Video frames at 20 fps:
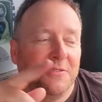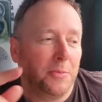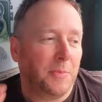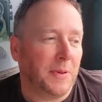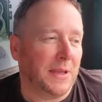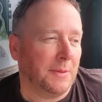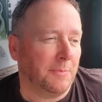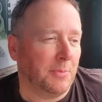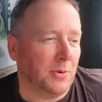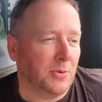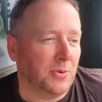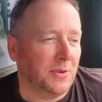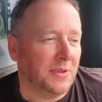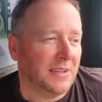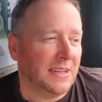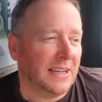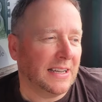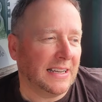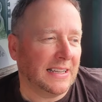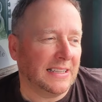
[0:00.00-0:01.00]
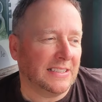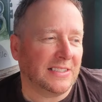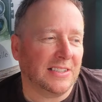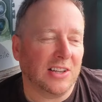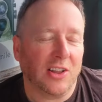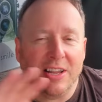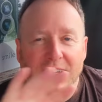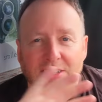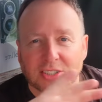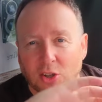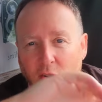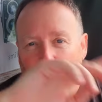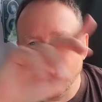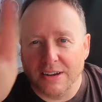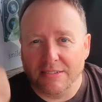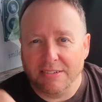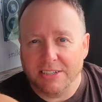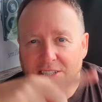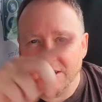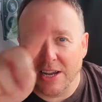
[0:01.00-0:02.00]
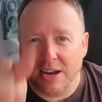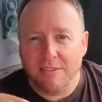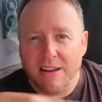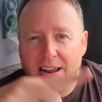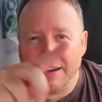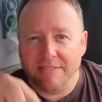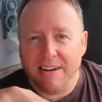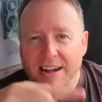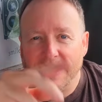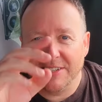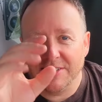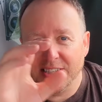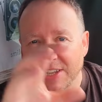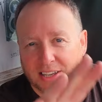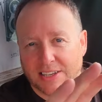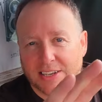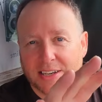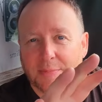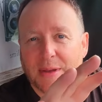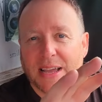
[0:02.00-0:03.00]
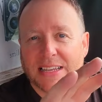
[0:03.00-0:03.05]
for people, and it's like song lyrics that go round and round in a circle.